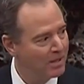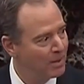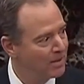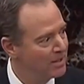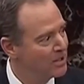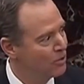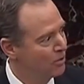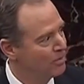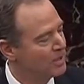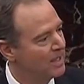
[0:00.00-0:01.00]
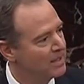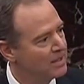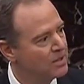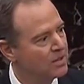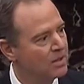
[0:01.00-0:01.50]
about these
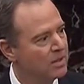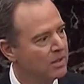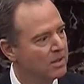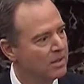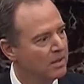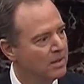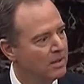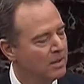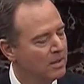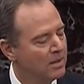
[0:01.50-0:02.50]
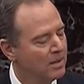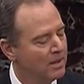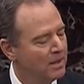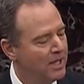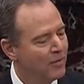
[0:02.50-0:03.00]
circumstances.
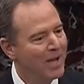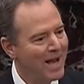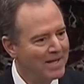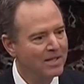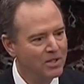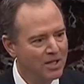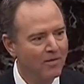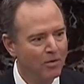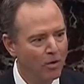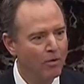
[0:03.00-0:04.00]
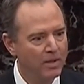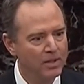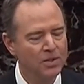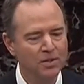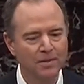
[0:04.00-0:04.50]
If we hadn't discovered all
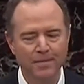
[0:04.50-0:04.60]
this,